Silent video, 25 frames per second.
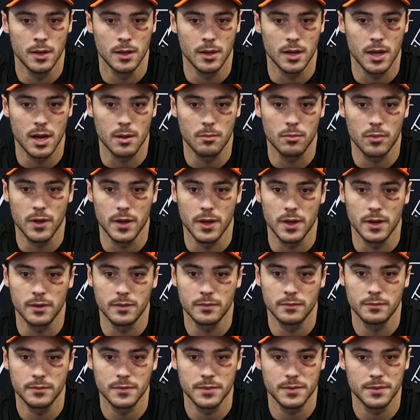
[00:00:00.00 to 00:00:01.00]
game
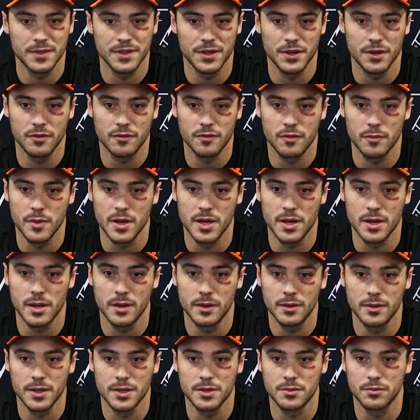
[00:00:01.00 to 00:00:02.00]
plan, you know, for me
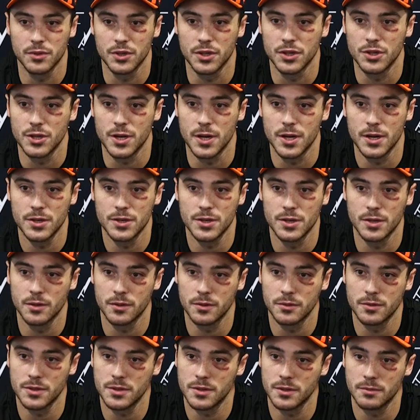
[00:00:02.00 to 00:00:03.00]
doesn't really change. You
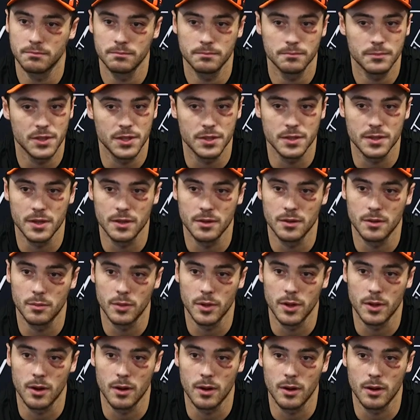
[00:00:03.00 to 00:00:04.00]
know, just continue to
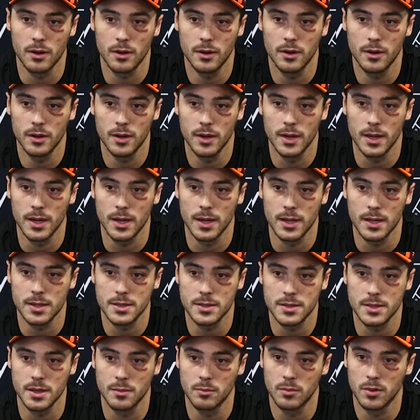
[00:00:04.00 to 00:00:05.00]
play hard, uh,
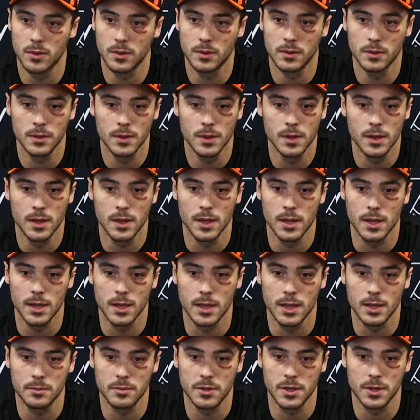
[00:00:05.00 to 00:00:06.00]
simple.
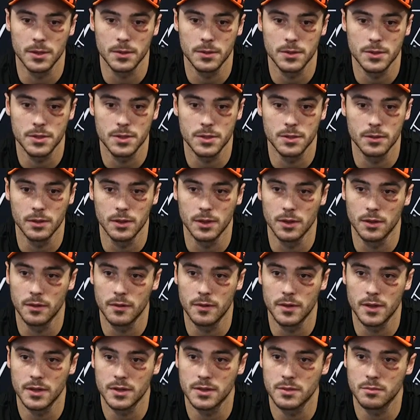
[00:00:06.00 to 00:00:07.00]
Um, you know, just do little
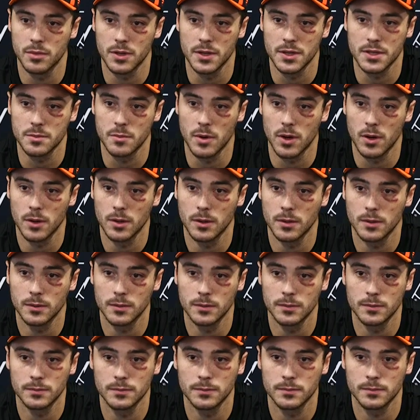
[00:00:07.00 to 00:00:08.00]
things, play smart.
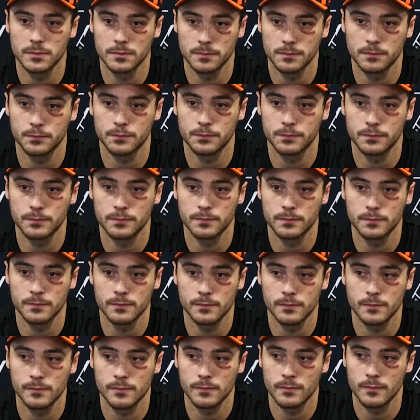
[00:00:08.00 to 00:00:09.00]

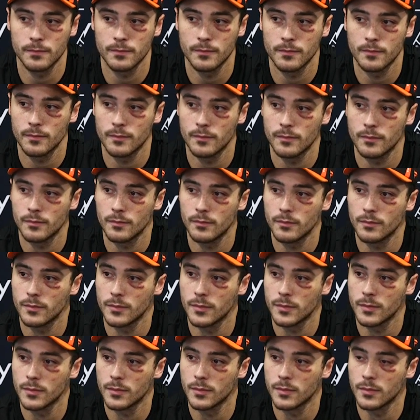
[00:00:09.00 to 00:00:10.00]
There's really only been one
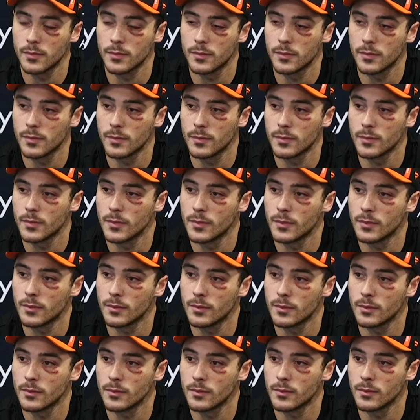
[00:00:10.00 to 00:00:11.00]
day of systems work
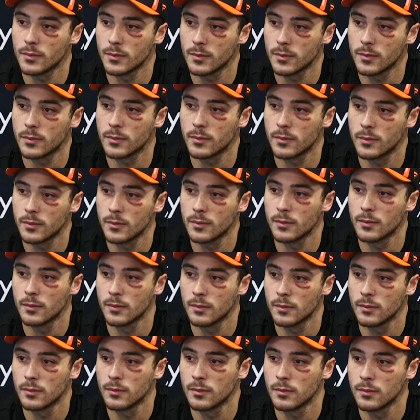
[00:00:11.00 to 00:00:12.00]
so far, so
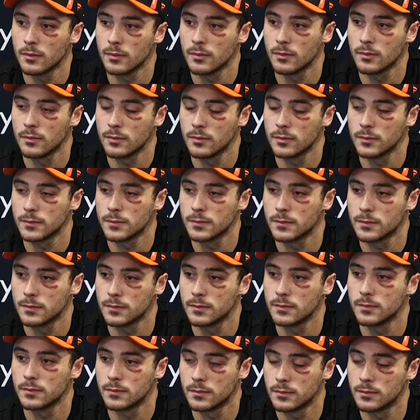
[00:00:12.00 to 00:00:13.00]
I you can't make too
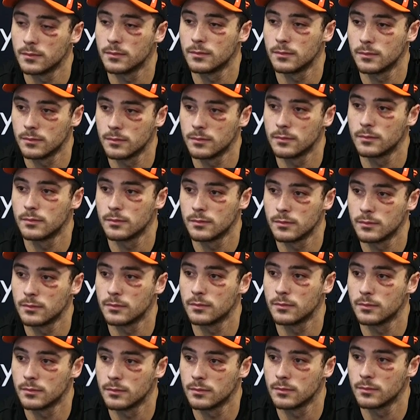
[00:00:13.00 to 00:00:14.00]
much of anything in
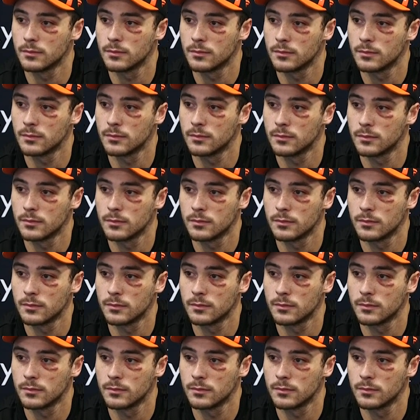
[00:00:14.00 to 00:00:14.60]
preseason